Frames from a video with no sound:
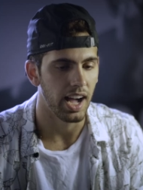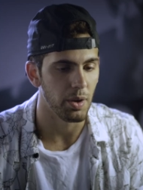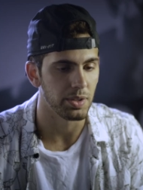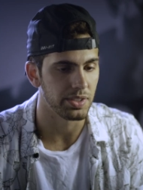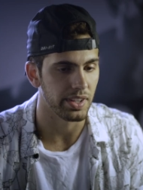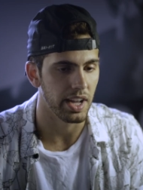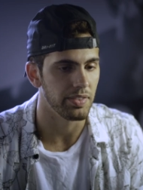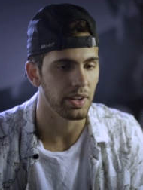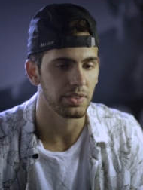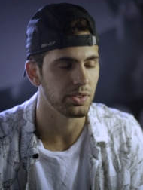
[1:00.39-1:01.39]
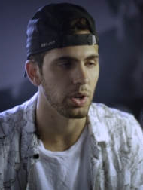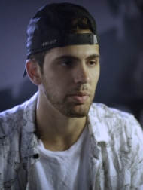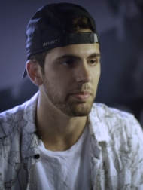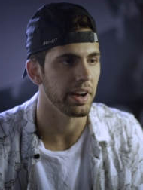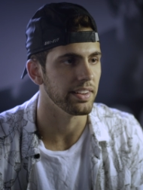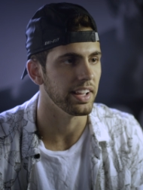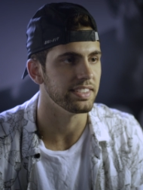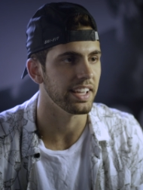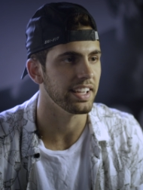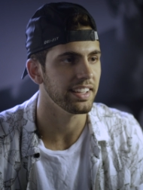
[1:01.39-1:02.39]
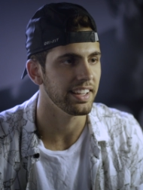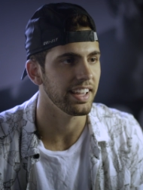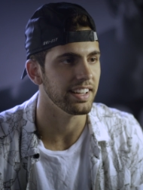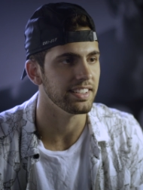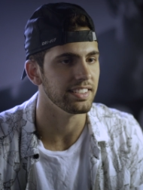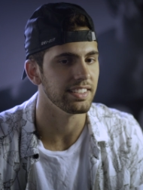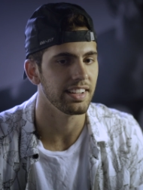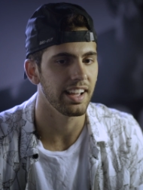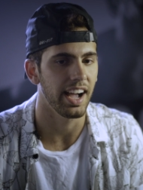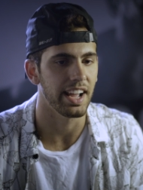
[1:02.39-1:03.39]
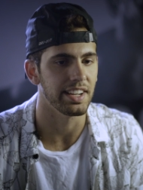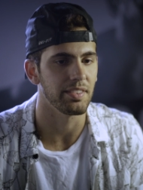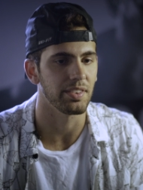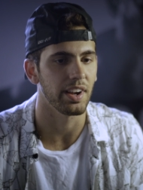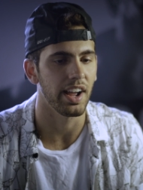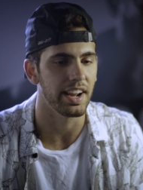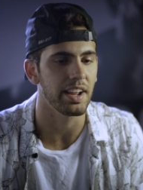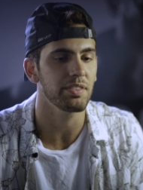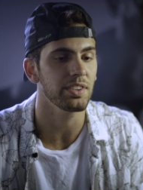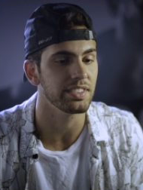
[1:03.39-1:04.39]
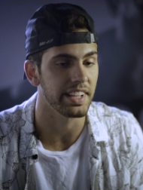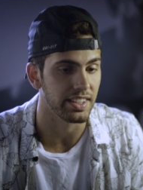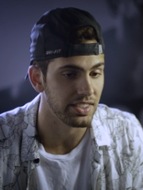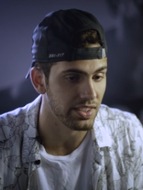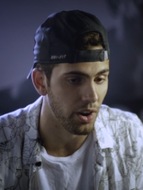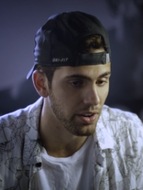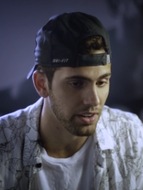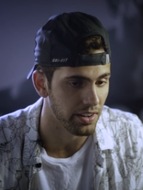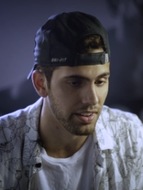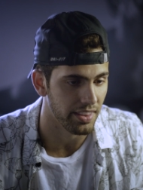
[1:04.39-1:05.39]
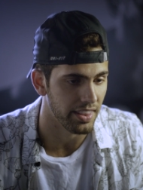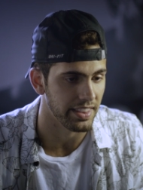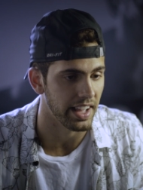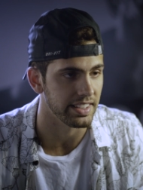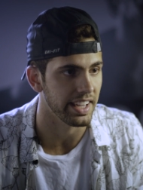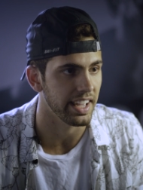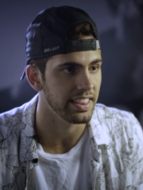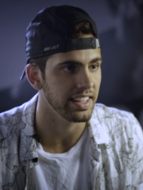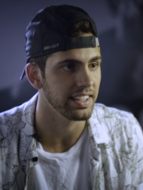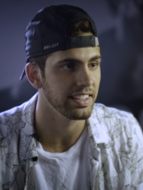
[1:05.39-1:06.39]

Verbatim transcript: I was I felt so prepared that day and I never, I never danced harder than that day, I